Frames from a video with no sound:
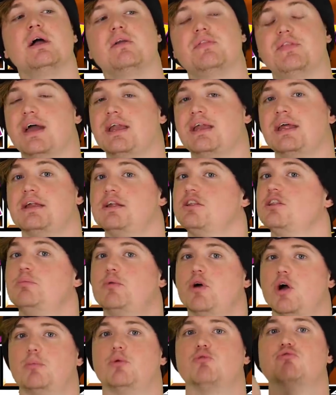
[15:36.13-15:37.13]
then hitting the
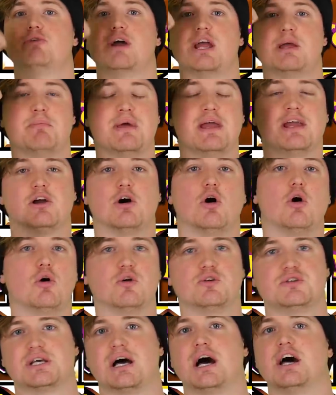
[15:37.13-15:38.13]
Purple Rainmaker
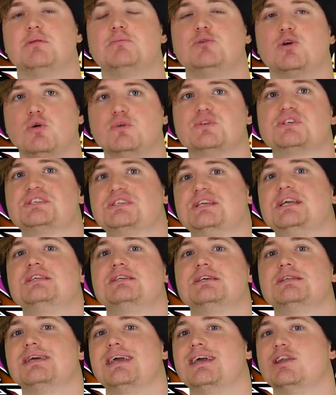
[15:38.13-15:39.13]
onto Adam Cole
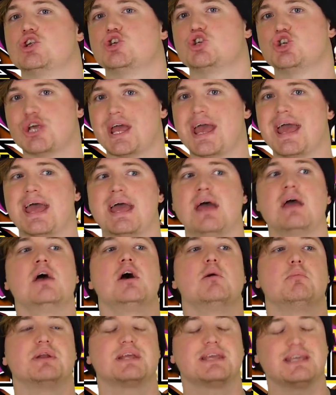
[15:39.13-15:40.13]
seated in a chair,
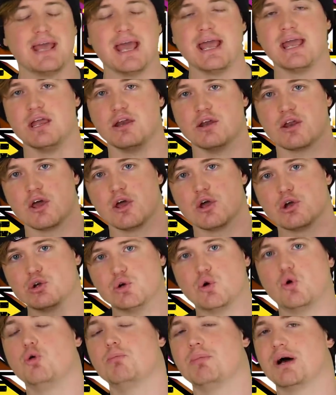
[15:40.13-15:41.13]
but again,
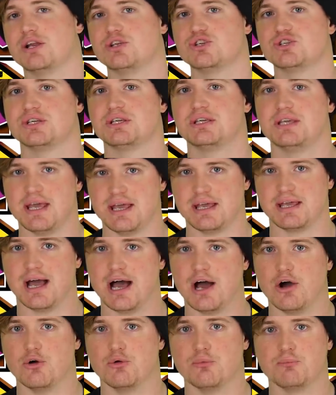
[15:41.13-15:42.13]
Cole managed to kick
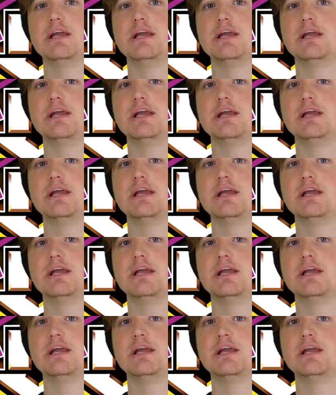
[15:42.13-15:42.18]
out.